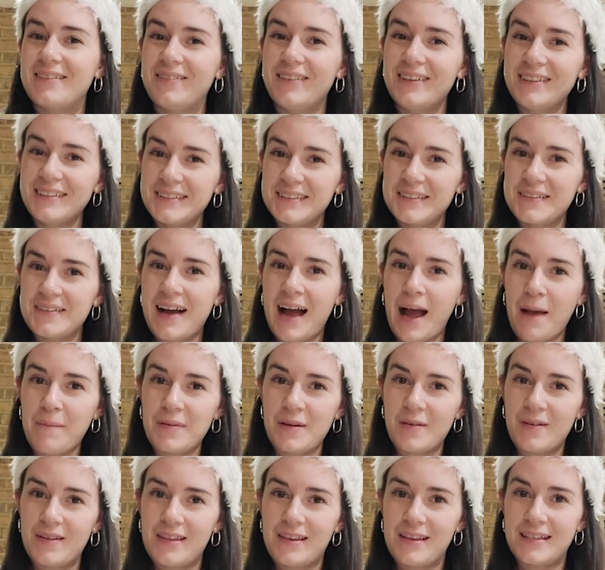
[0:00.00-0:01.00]
once you're
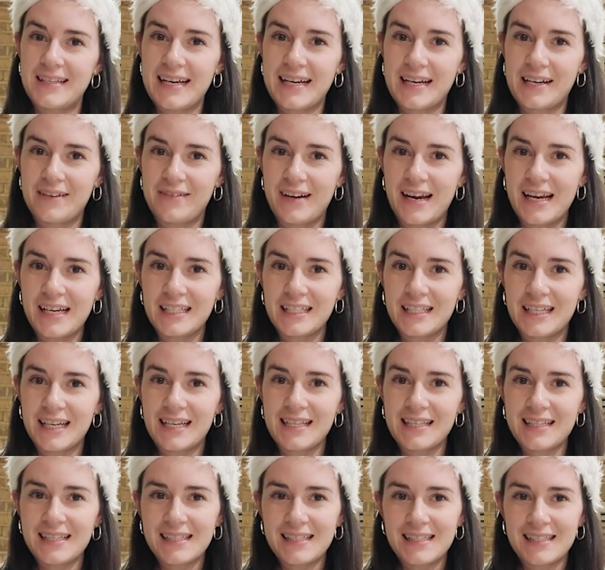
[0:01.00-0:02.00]
happy with your
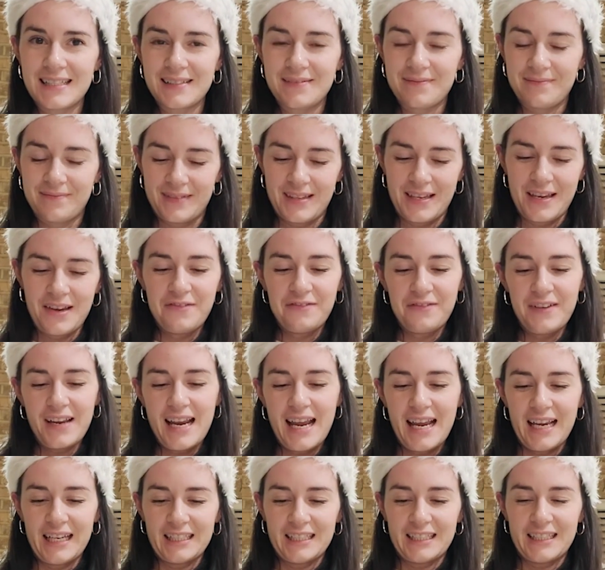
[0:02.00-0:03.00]
decorations, you're
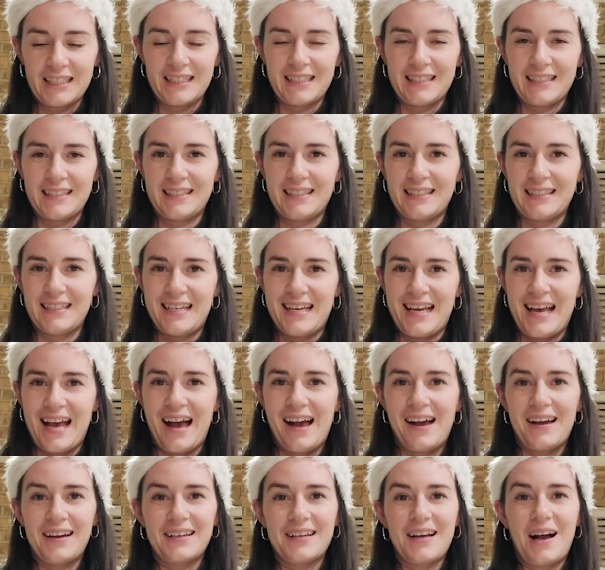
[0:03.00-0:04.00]
finished.
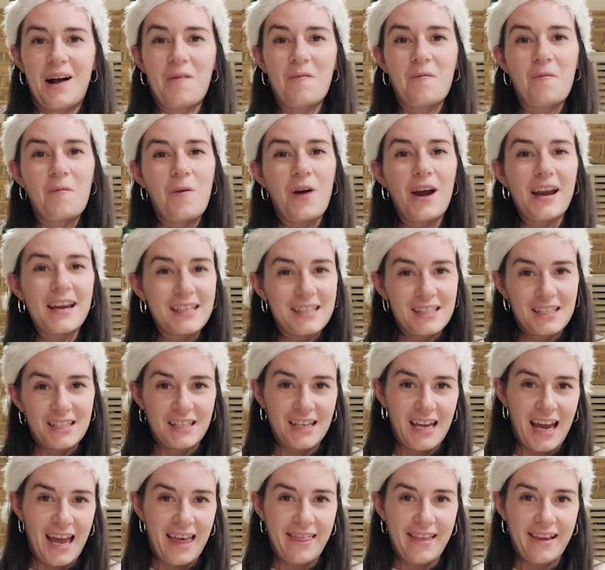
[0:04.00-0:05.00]
I can't wait to
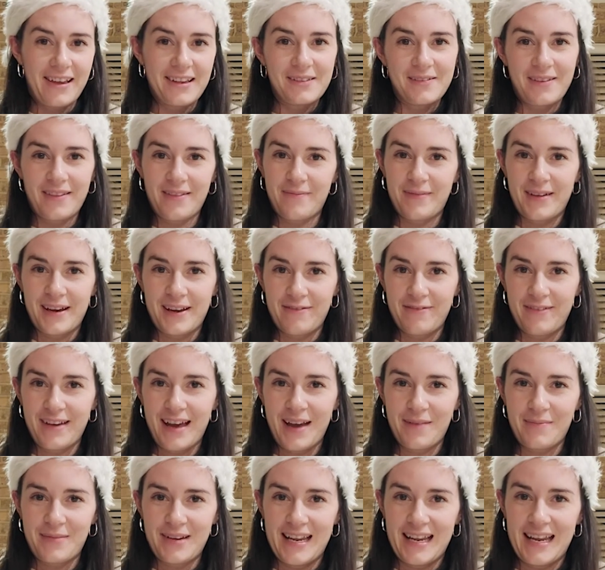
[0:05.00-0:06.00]
share these with my
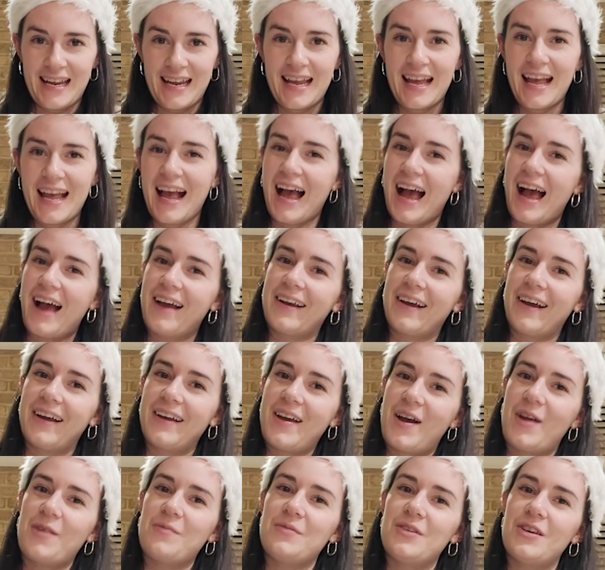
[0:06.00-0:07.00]
family, and I
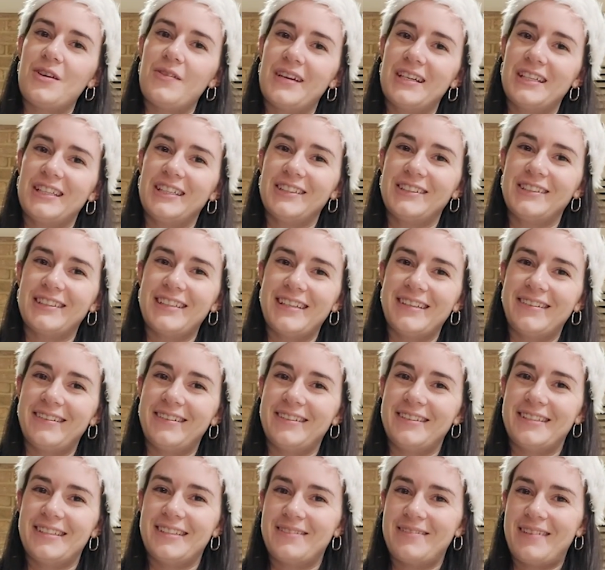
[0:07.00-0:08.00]
hope you enjoy
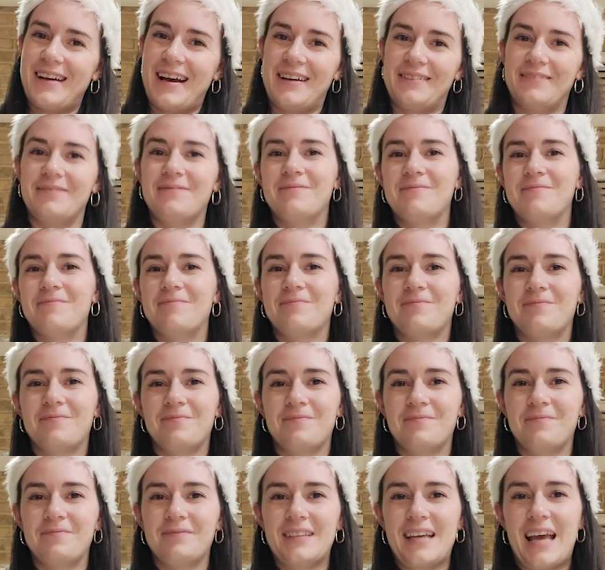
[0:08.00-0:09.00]
yours as well.
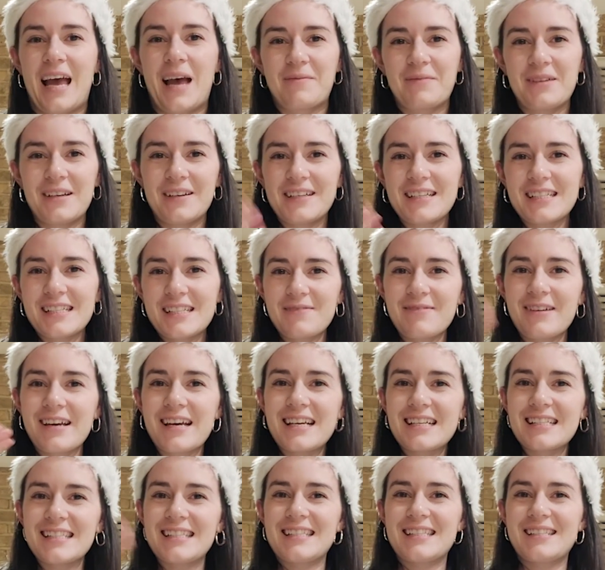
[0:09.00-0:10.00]
Happy
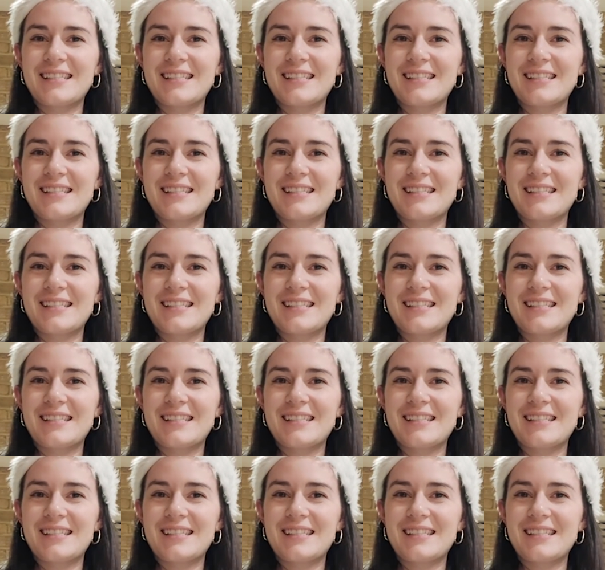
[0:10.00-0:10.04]
Christmas!